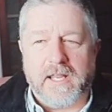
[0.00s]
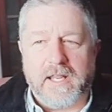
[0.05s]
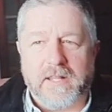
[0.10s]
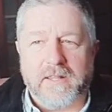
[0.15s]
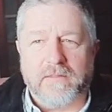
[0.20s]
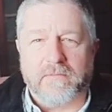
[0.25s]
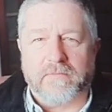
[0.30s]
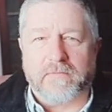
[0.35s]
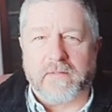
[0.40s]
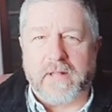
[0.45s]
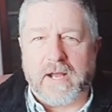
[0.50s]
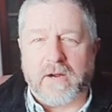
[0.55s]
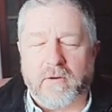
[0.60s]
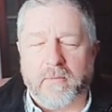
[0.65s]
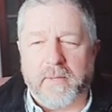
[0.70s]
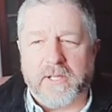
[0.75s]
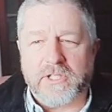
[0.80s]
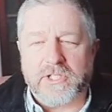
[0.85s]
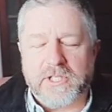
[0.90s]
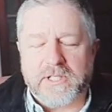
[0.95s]
in the flower
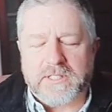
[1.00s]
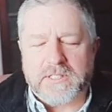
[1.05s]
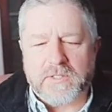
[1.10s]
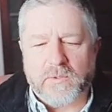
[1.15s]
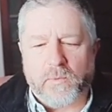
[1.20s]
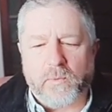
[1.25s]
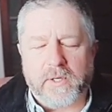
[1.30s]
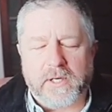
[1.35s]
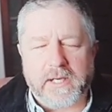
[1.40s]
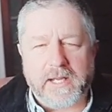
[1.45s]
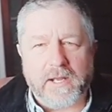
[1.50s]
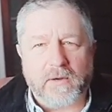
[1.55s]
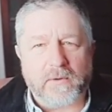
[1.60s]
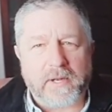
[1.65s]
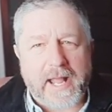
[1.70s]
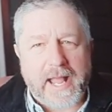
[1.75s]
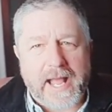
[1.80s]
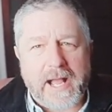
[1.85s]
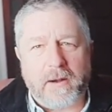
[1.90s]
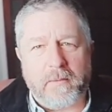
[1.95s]
bed, she has to work
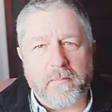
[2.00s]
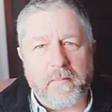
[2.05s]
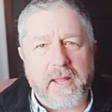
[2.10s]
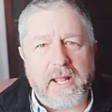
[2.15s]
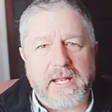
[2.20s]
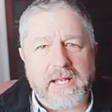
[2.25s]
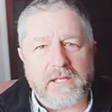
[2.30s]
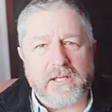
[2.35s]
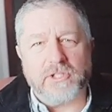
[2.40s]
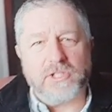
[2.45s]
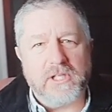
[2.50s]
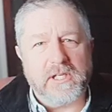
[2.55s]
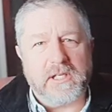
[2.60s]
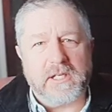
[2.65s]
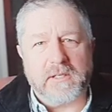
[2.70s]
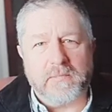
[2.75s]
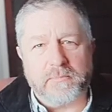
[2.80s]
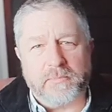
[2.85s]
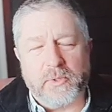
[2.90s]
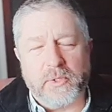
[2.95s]
out how
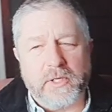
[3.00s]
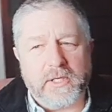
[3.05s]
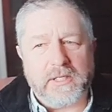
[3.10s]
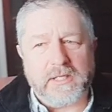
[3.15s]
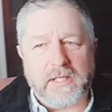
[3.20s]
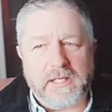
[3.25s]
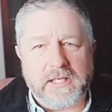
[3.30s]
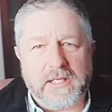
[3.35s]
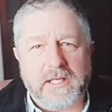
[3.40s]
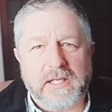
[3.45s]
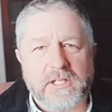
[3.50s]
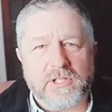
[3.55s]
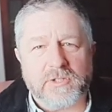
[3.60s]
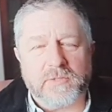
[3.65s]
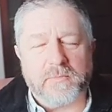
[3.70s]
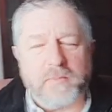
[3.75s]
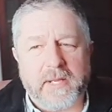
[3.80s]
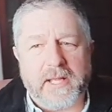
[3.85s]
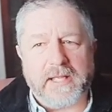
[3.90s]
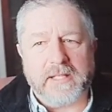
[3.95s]
many sheets she can
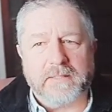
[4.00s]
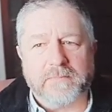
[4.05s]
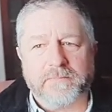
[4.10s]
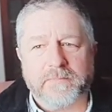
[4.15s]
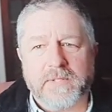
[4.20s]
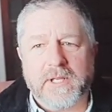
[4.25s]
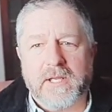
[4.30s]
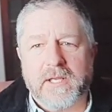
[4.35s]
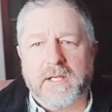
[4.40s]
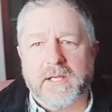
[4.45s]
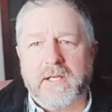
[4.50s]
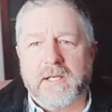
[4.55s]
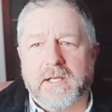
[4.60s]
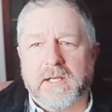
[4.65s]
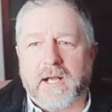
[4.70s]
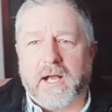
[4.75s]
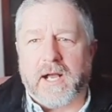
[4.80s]
put in each bed.